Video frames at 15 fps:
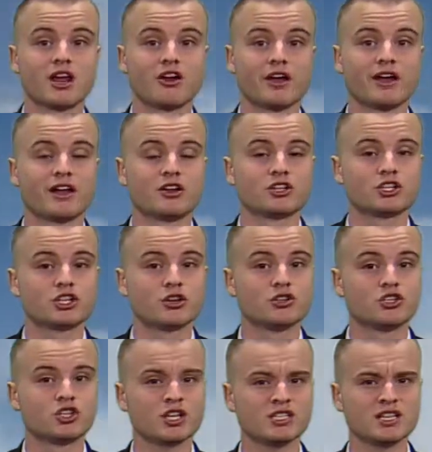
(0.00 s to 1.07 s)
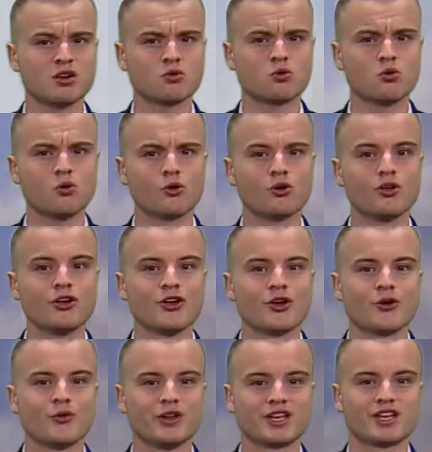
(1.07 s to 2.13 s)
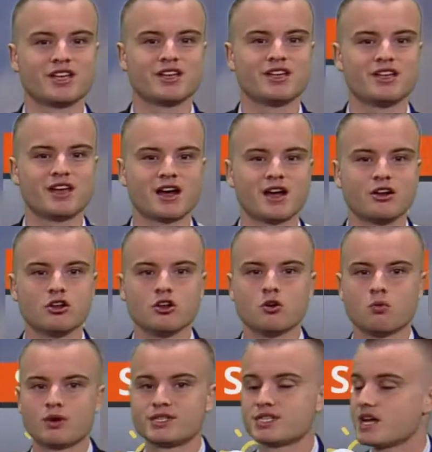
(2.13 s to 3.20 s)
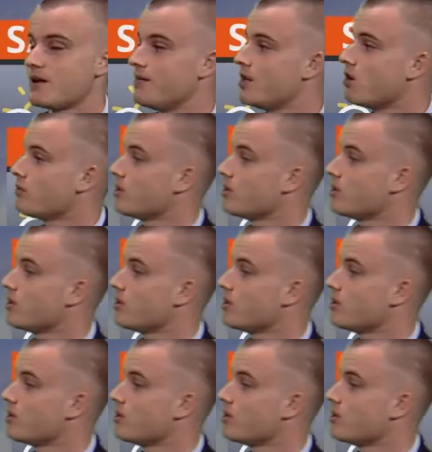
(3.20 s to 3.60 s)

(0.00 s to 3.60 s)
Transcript: area. And I'll show you just how cool we can get. Once again, though,